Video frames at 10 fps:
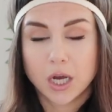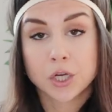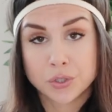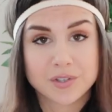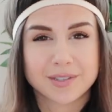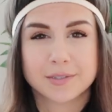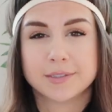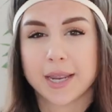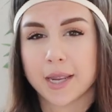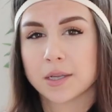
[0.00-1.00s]

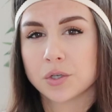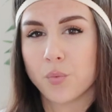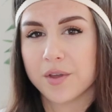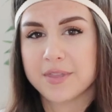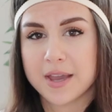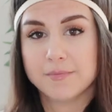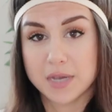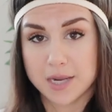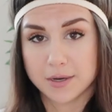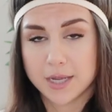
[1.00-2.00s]
understand what they
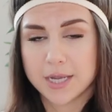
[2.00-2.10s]
mean.